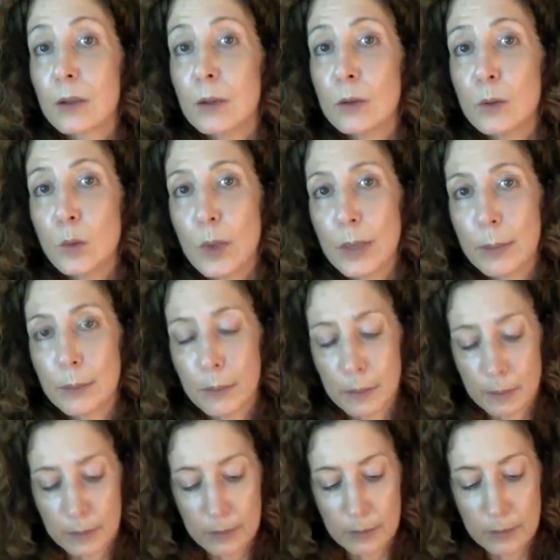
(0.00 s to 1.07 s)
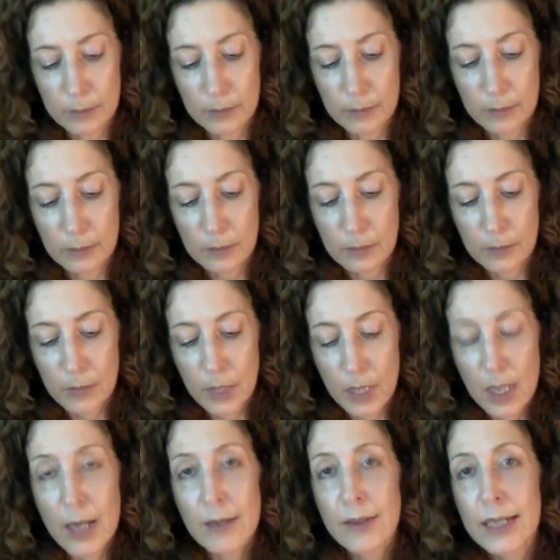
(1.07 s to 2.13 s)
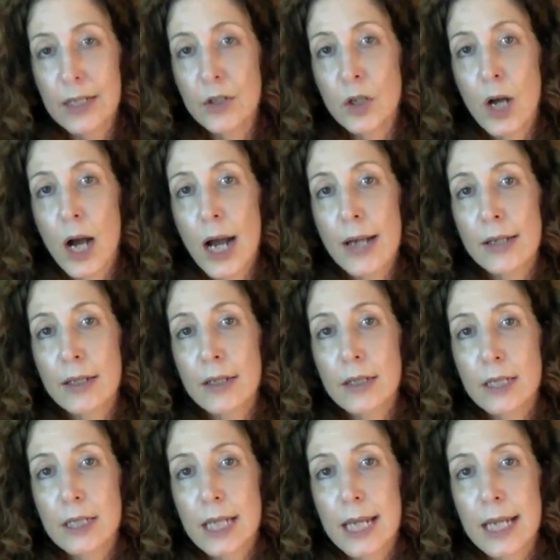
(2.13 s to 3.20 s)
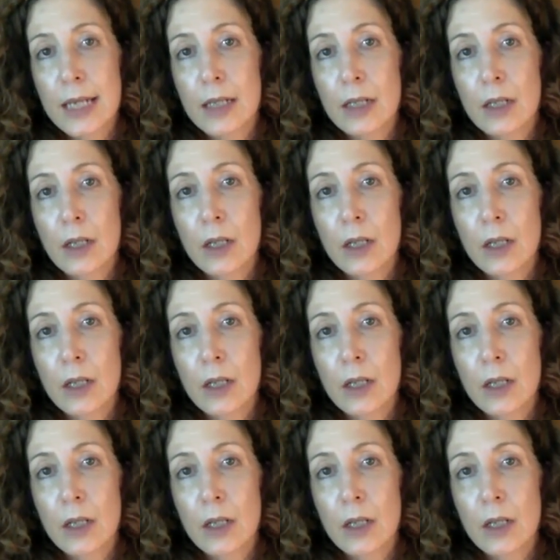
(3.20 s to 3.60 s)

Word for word: Cool Whip. They tried to take